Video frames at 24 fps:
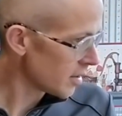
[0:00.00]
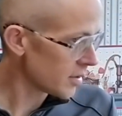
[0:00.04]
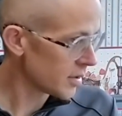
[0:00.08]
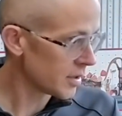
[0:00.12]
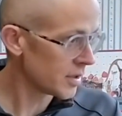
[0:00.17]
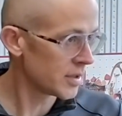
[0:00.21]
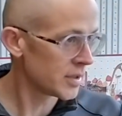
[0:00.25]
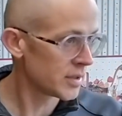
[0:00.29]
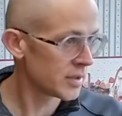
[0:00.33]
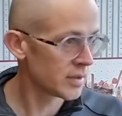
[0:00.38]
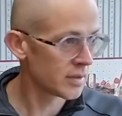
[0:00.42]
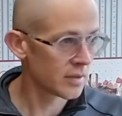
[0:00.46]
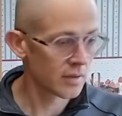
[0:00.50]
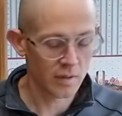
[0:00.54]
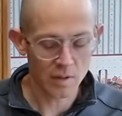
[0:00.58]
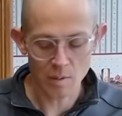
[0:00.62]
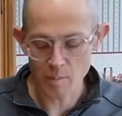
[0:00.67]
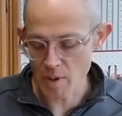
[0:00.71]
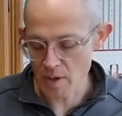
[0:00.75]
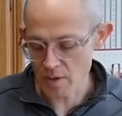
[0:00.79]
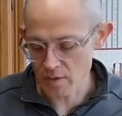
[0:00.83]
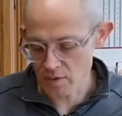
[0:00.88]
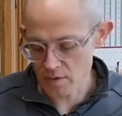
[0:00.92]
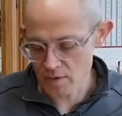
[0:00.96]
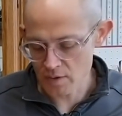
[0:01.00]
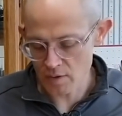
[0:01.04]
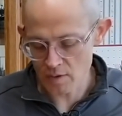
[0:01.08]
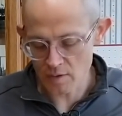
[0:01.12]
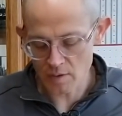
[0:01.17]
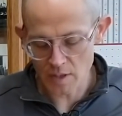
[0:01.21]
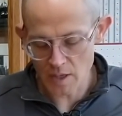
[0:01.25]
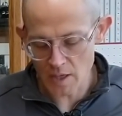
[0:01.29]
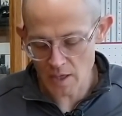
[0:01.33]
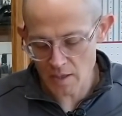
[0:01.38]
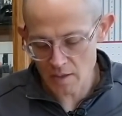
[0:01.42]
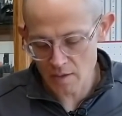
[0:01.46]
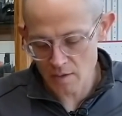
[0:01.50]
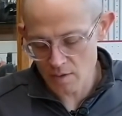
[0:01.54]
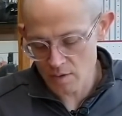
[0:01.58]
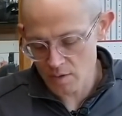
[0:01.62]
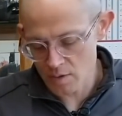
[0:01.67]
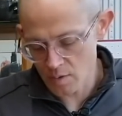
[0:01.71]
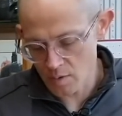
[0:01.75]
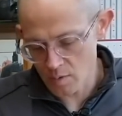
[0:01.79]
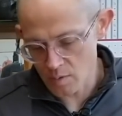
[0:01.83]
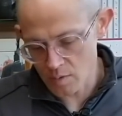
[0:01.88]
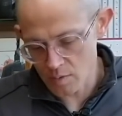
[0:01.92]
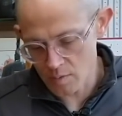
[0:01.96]
She's about to turn 8 years
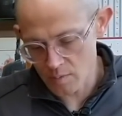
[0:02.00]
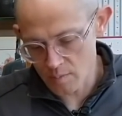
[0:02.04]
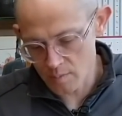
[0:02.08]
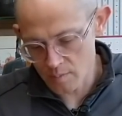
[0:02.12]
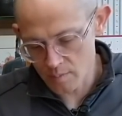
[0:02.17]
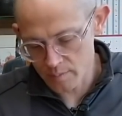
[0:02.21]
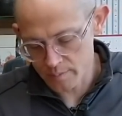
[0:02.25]
old.